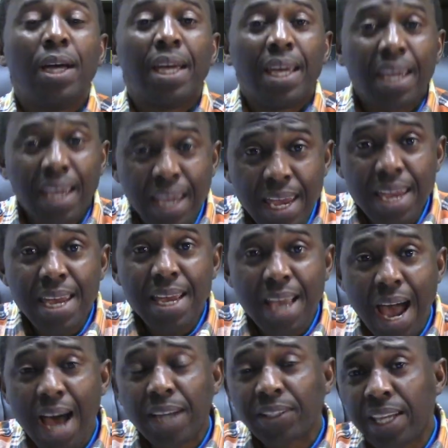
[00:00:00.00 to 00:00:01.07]
he,
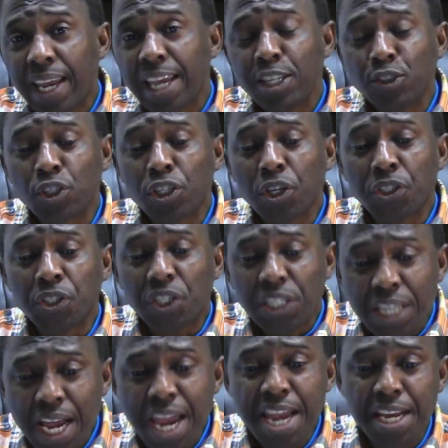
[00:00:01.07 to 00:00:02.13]
God, can
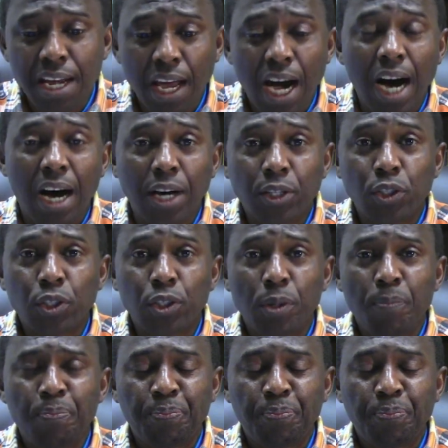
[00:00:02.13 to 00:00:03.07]
sustain us.